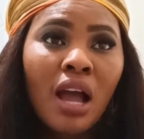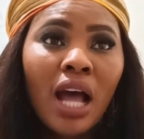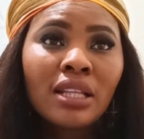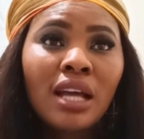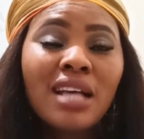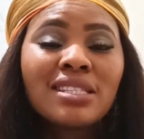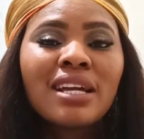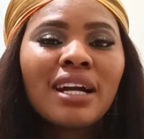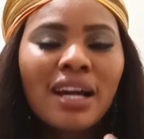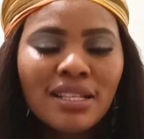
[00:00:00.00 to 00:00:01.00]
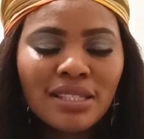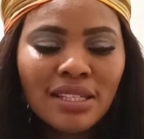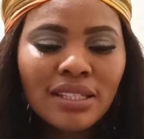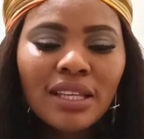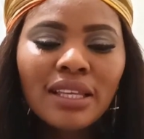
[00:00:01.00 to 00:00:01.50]
and as they are
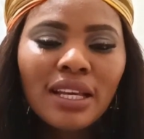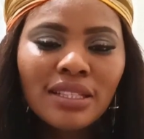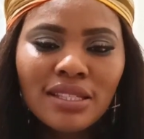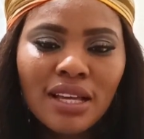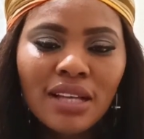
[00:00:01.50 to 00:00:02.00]
asking, they get these